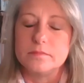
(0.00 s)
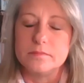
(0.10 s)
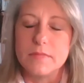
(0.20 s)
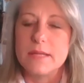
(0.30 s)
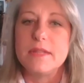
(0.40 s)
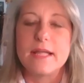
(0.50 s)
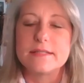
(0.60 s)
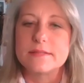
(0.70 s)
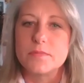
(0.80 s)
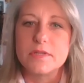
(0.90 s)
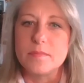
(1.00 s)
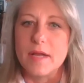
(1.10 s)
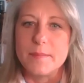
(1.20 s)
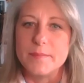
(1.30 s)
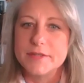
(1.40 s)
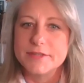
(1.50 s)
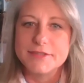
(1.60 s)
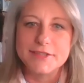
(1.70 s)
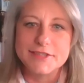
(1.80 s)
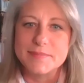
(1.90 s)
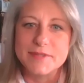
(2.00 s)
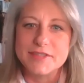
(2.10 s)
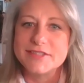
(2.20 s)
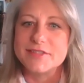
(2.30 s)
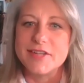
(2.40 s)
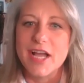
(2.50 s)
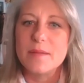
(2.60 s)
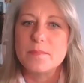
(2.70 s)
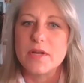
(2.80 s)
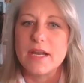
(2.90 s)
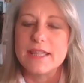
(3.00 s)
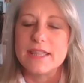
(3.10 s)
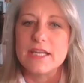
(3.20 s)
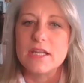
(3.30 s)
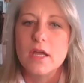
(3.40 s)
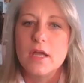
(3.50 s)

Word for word: maybe that's with my military experience or not, but I think